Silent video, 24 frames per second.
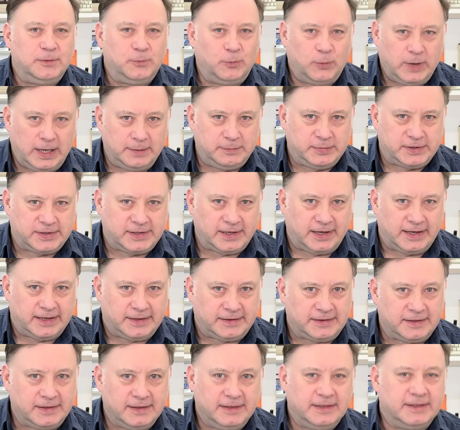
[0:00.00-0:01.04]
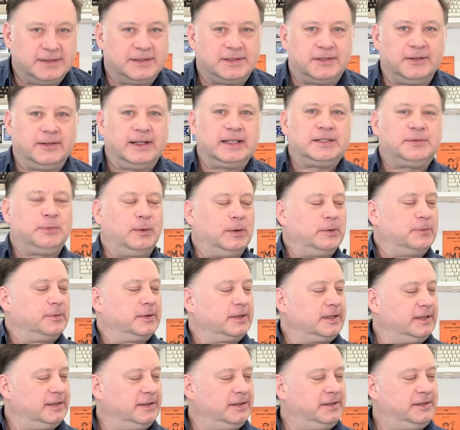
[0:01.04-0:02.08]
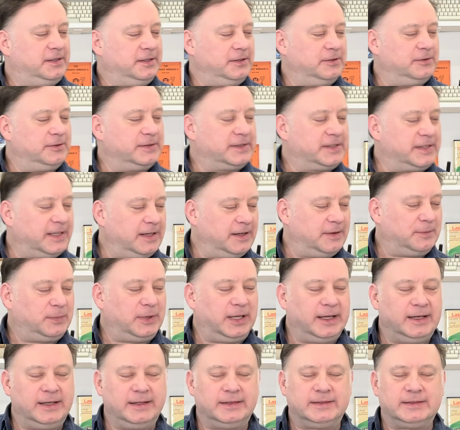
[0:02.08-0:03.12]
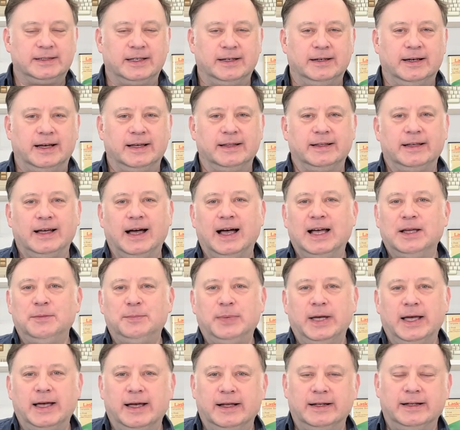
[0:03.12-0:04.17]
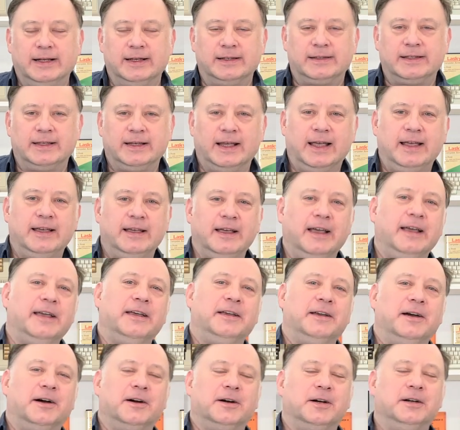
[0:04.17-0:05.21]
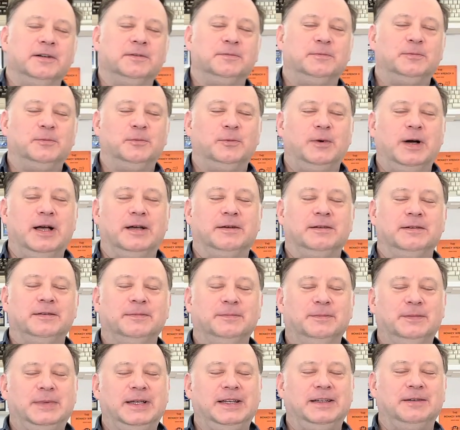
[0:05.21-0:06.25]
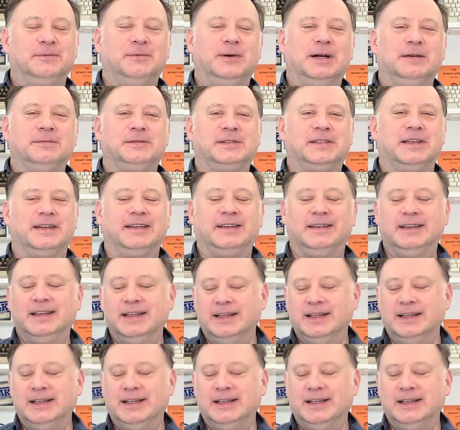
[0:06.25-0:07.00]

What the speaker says: website. So that's what we're going to do, is play it on the iPad at the AARP website,